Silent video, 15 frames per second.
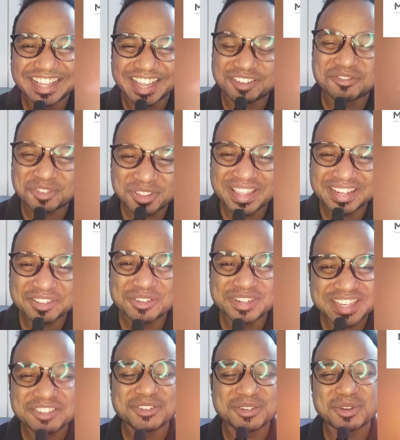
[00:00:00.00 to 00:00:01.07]
and for that you
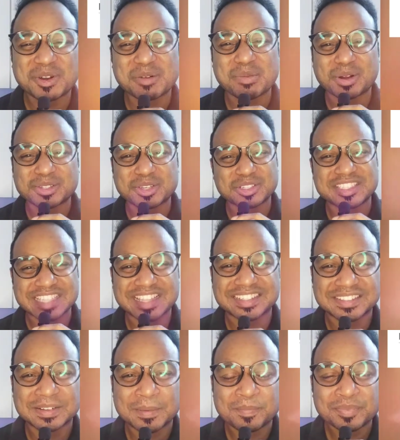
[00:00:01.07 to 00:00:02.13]
need to know about your
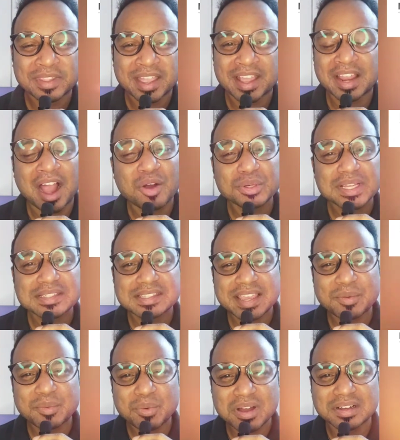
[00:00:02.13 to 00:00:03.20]
cell and how does
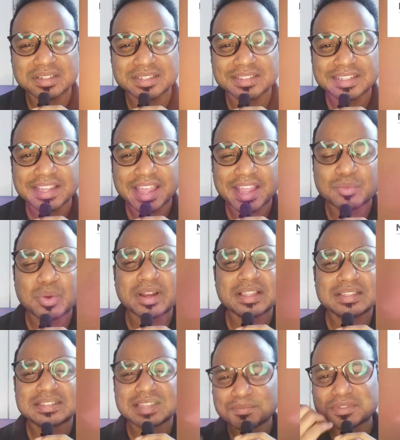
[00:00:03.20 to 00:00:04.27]
they work and what are
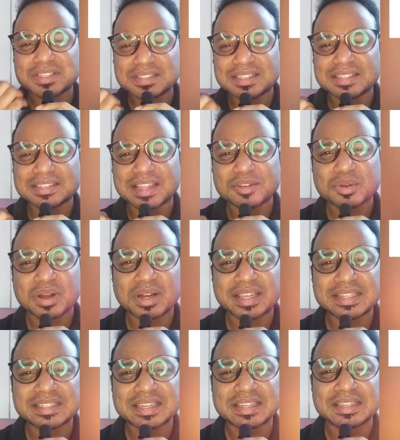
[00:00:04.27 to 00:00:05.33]
the substances that you are
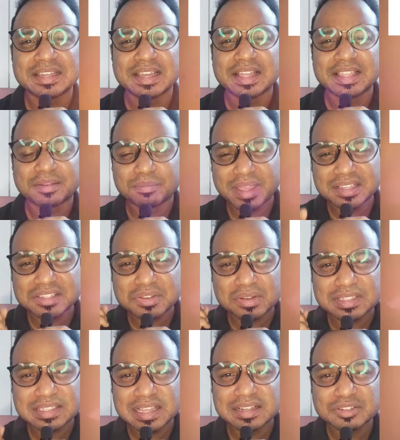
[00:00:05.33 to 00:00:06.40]
eating that makes
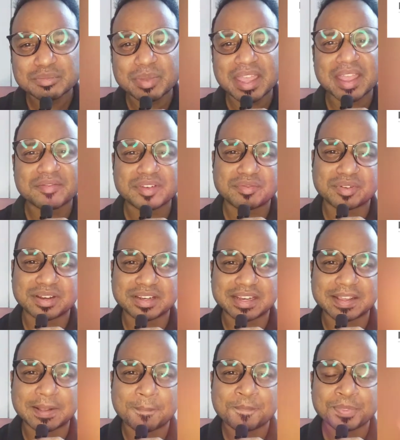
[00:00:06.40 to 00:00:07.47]
your cell to behave
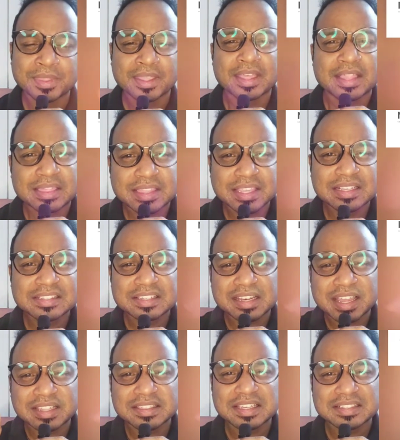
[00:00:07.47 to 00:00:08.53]
differently. Things
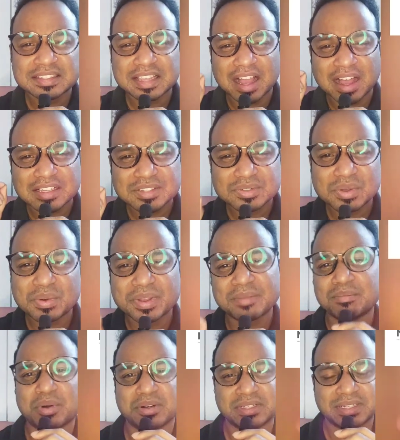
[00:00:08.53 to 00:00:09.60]
like this are so
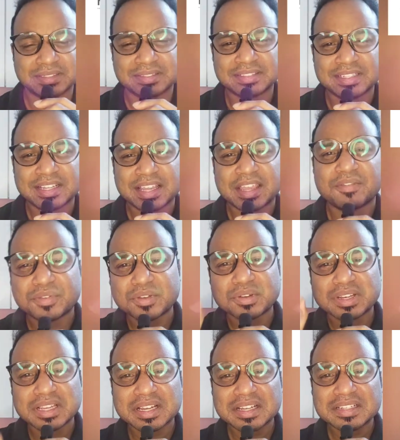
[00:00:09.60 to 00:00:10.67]
important. If you
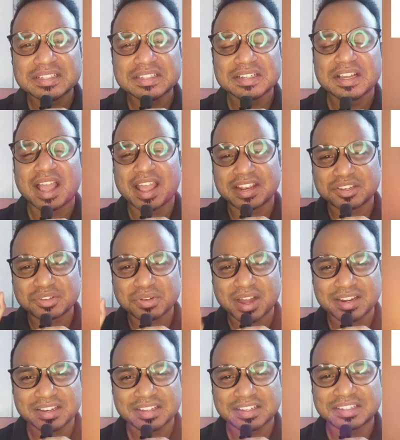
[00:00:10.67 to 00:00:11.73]
learn and you
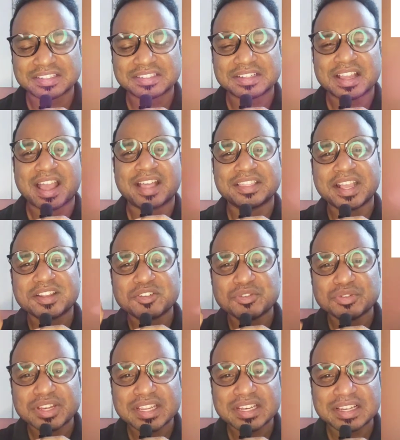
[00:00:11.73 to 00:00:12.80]
unlearn and then
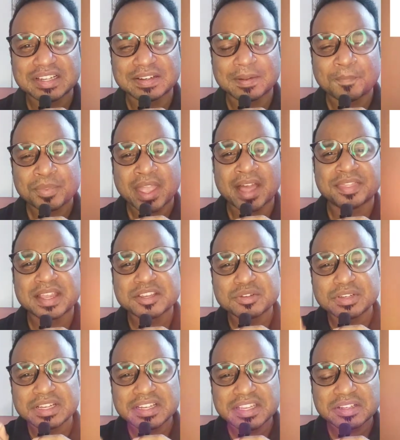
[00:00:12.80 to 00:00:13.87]
you relearn and then
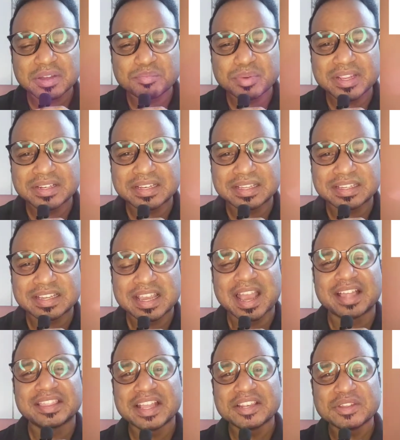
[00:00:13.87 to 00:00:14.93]
you learn it completely
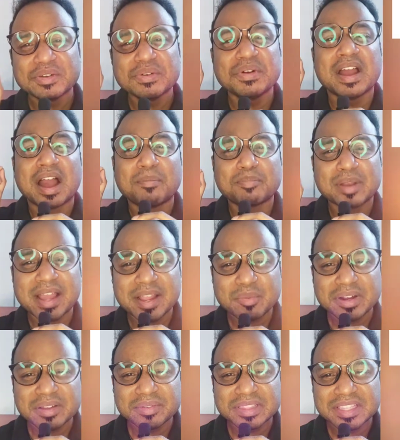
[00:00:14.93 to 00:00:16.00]
and then you apply
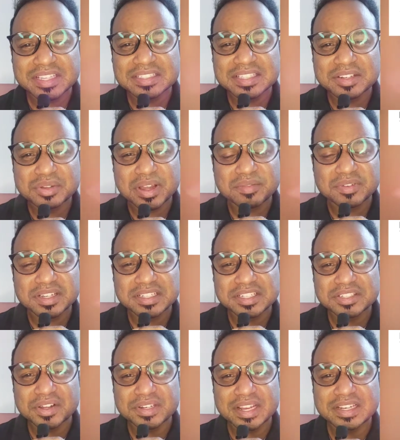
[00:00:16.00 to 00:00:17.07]
whatever things that you have learned
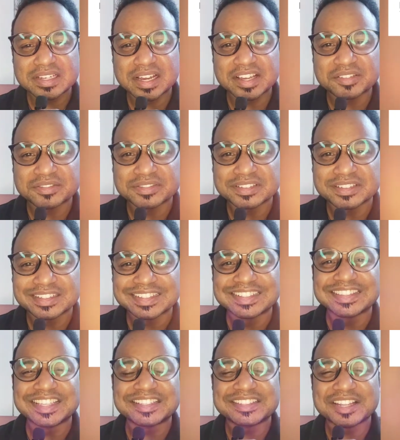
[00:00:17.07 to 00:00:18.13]
in your daily life
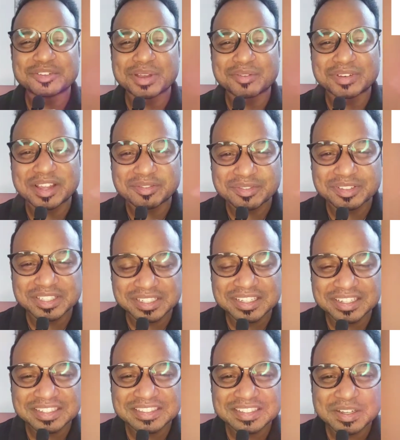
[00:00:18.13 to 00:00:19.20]
things that you have le- to
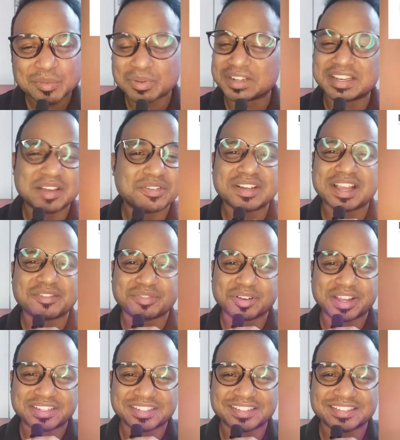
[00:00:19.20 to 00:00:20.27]
learn will never get
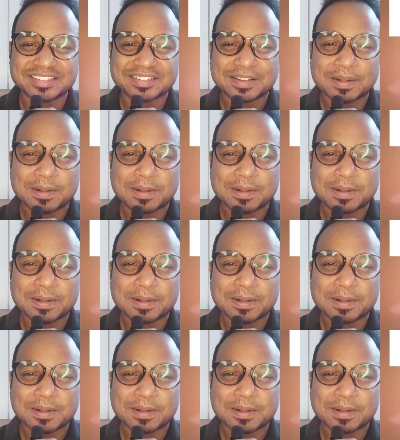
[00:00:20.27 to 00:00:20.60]
forgotten.